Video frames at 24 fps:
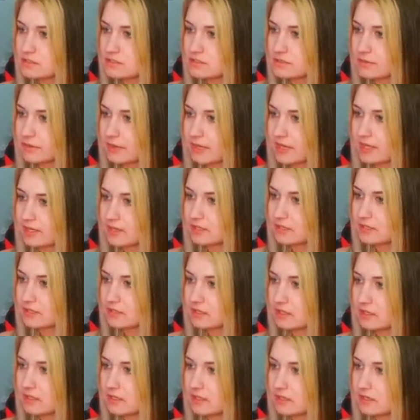Okay,
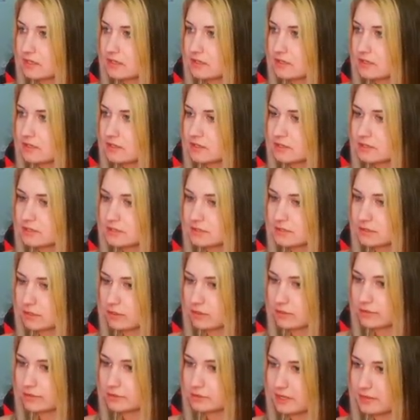uh, oh,
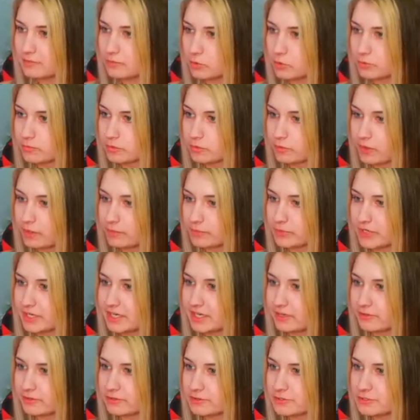I'm overwhelmed right
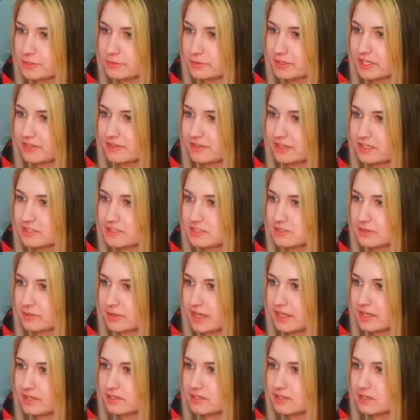now, there's so many things.
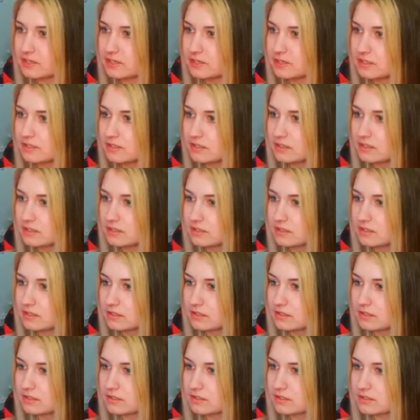Okay,
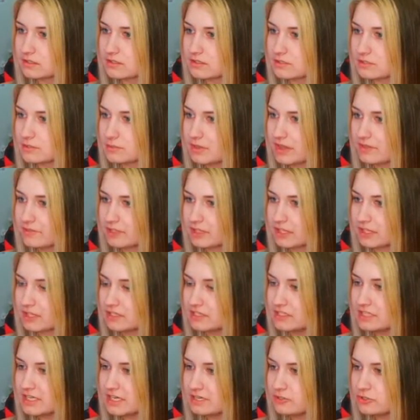so we have like a
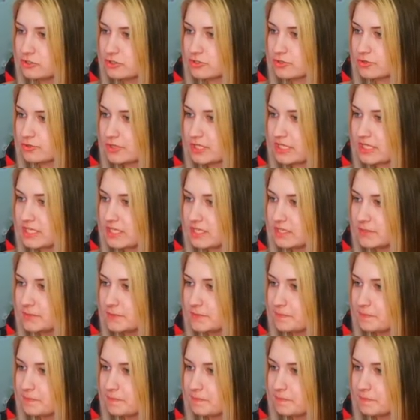dead tree,
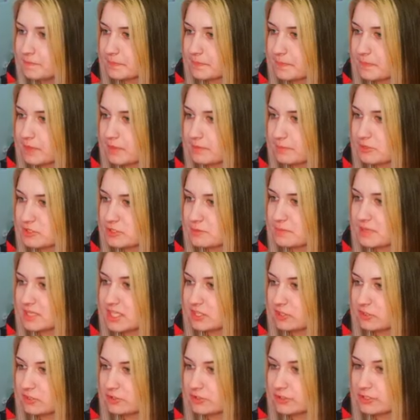with a bunch of
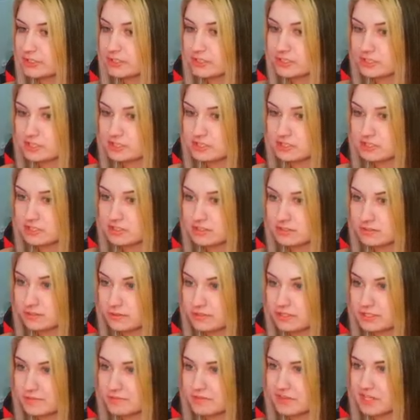pillars or
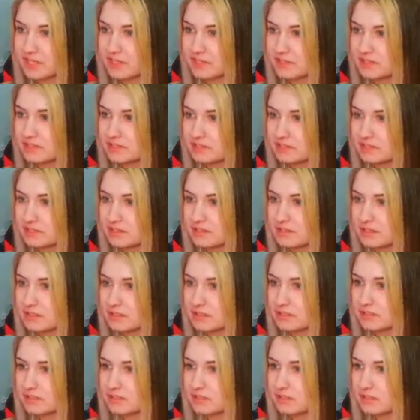something.
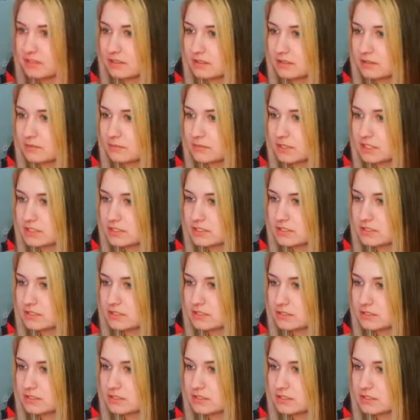Um,
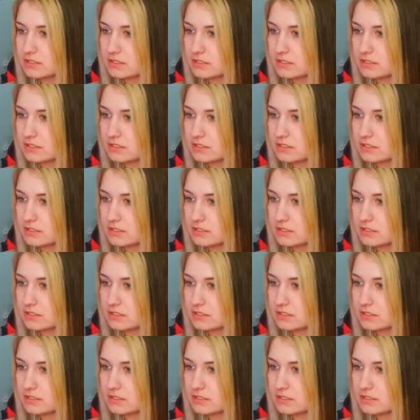let's